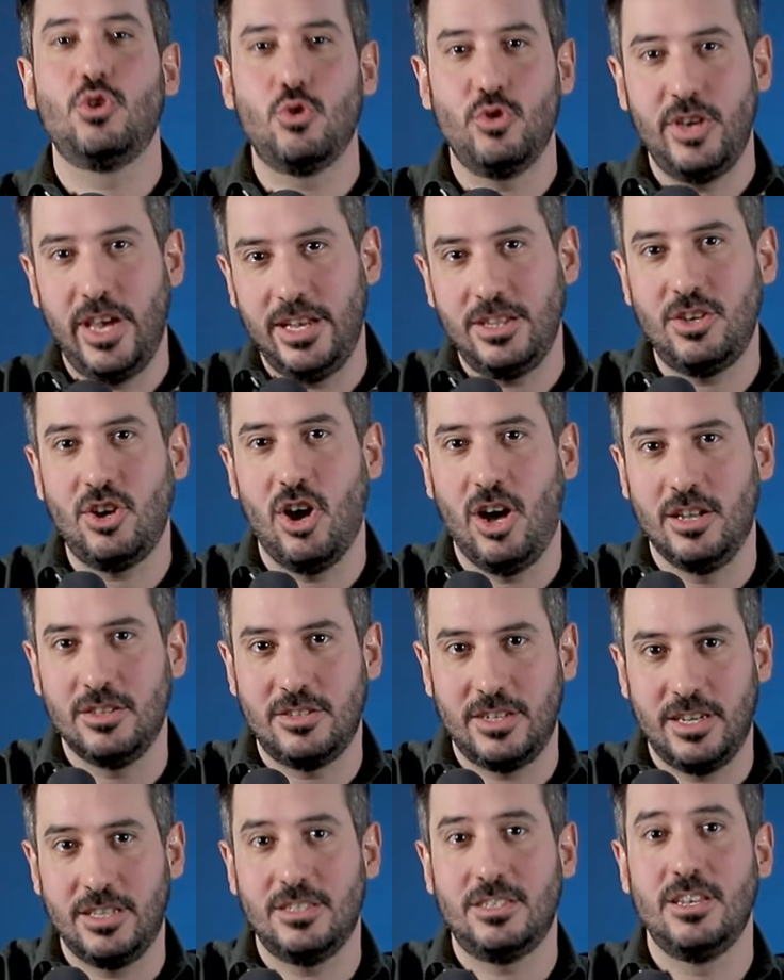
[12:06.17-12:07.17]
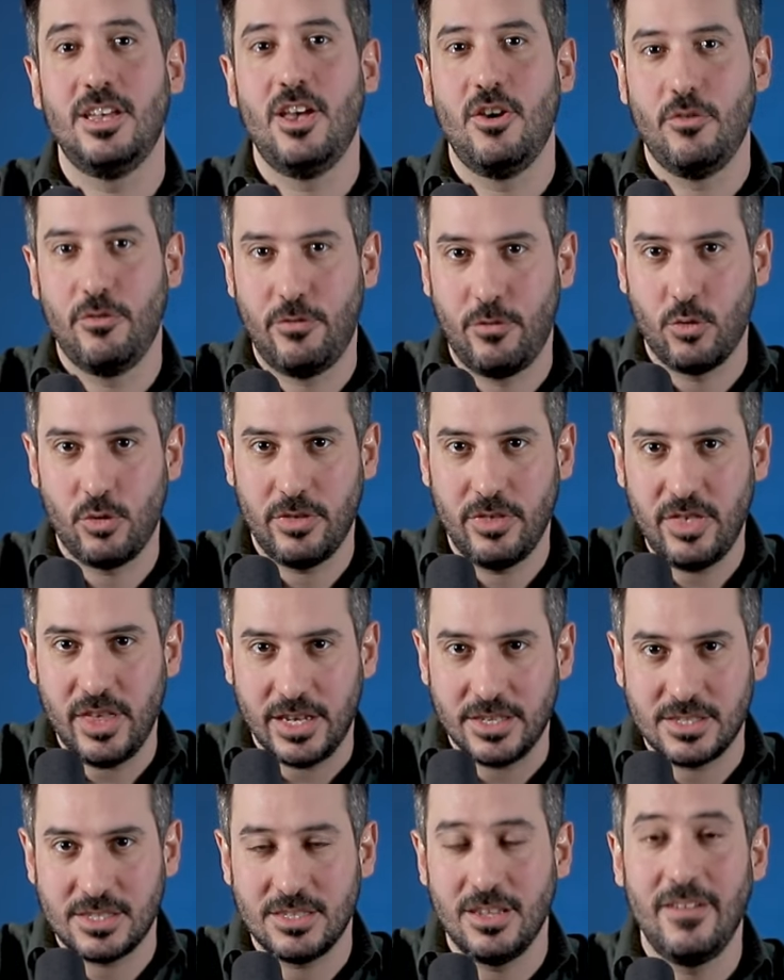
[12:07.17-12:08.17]
Create content for
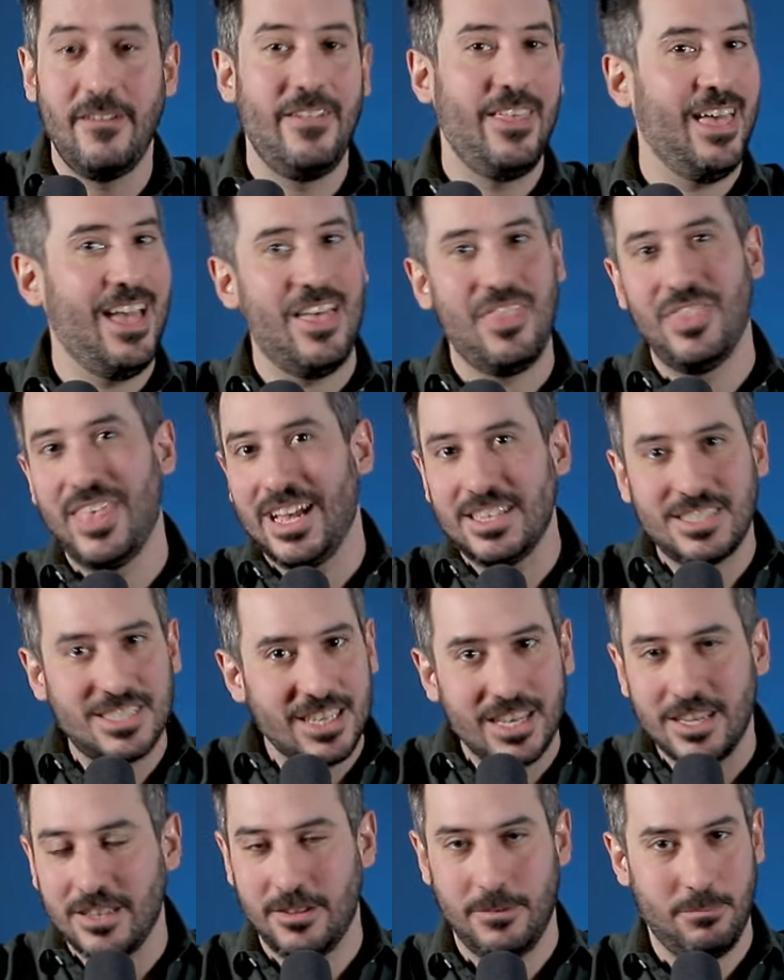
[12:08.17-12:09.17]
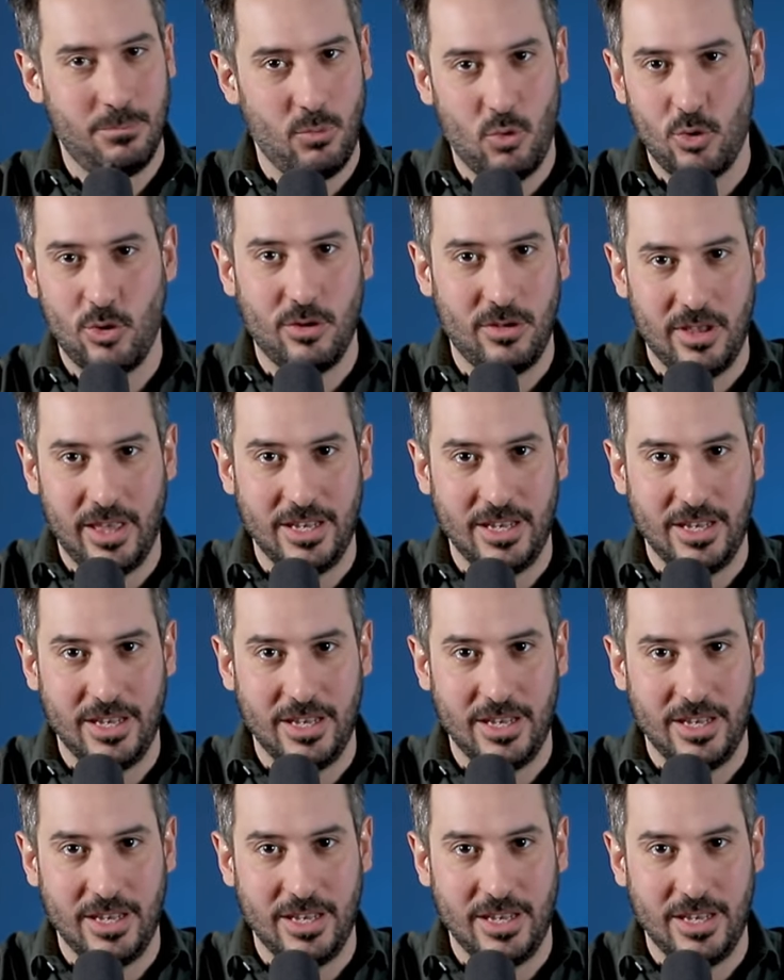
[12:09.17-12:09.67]
this. And that's it, more or